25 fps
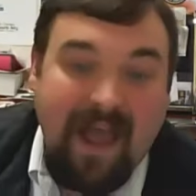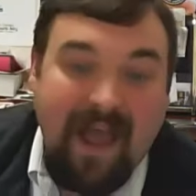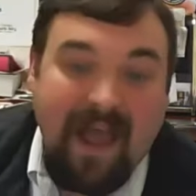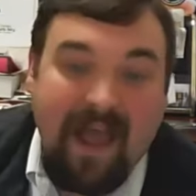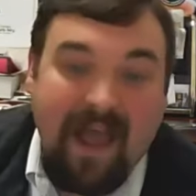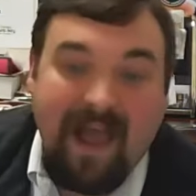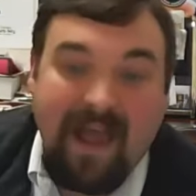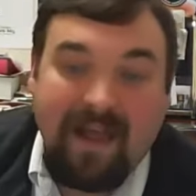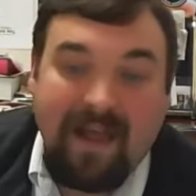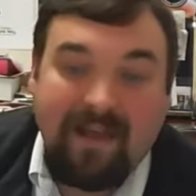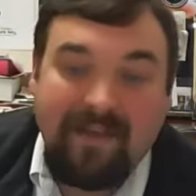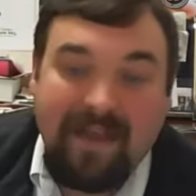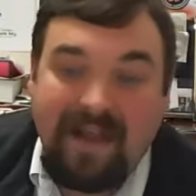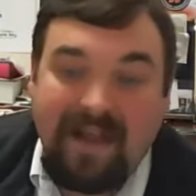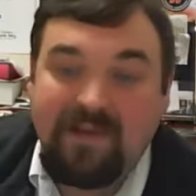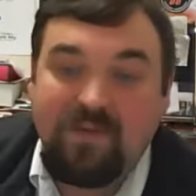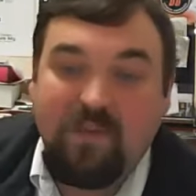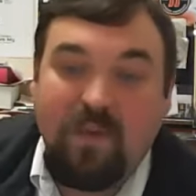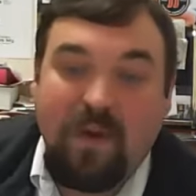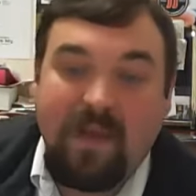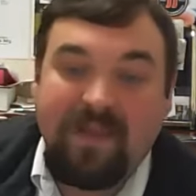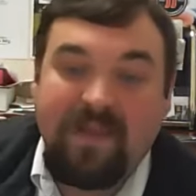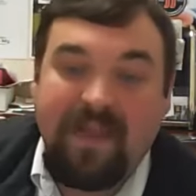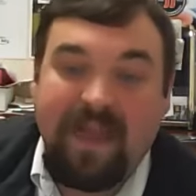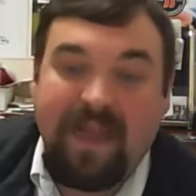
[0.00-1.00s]
That's
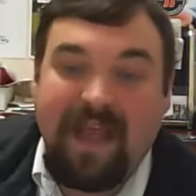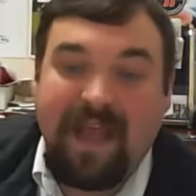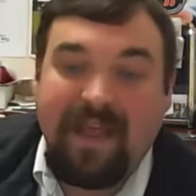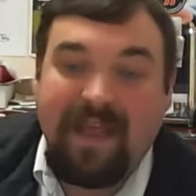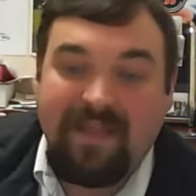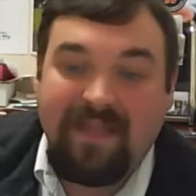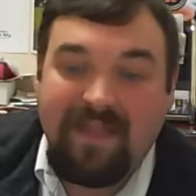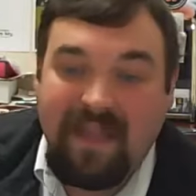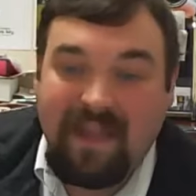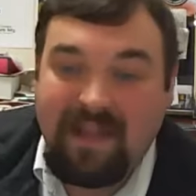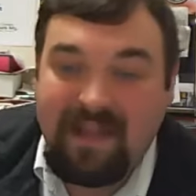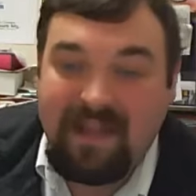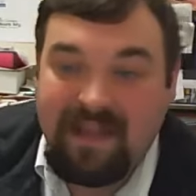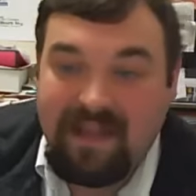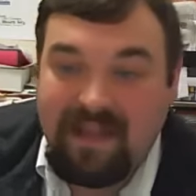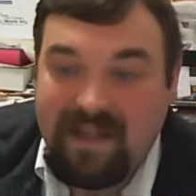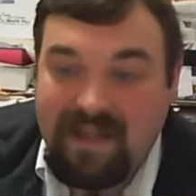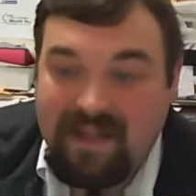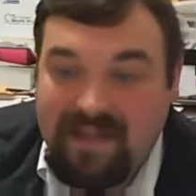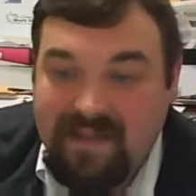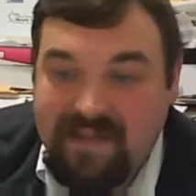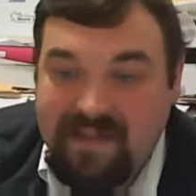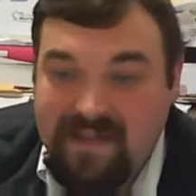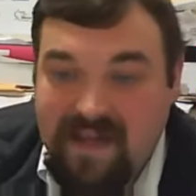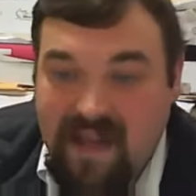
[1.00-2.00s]
one thing I think
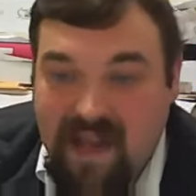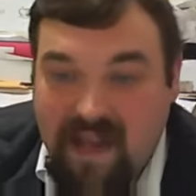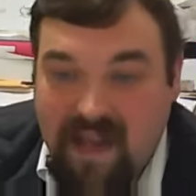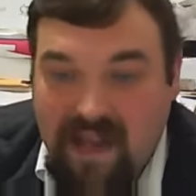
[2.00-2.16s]
is